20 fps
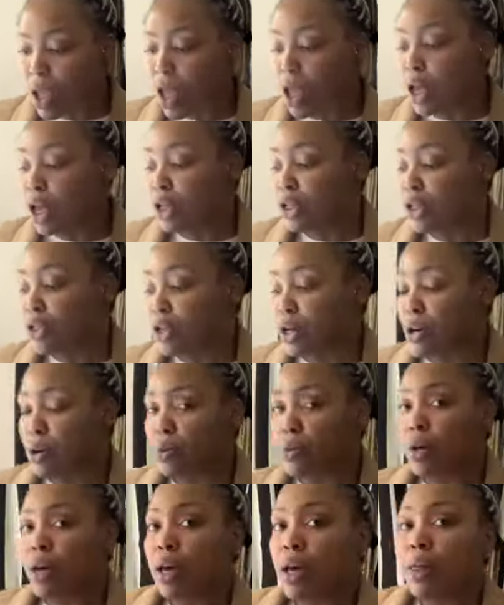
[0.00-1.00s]
So
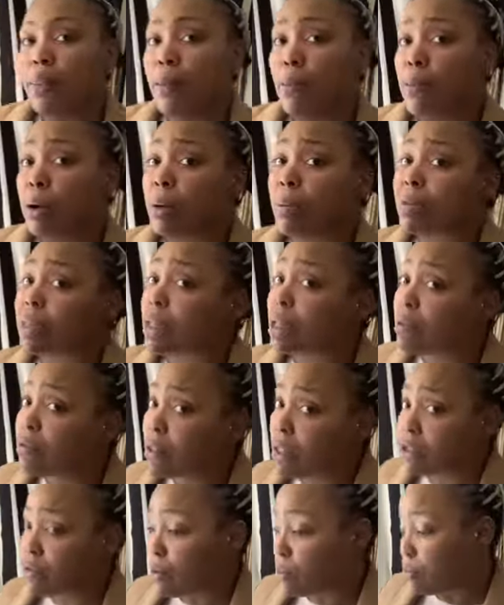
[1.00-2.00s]
the purpose of this
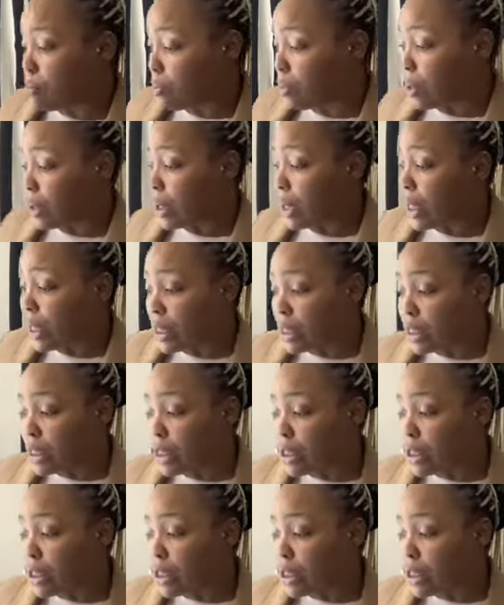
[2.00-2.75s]
report is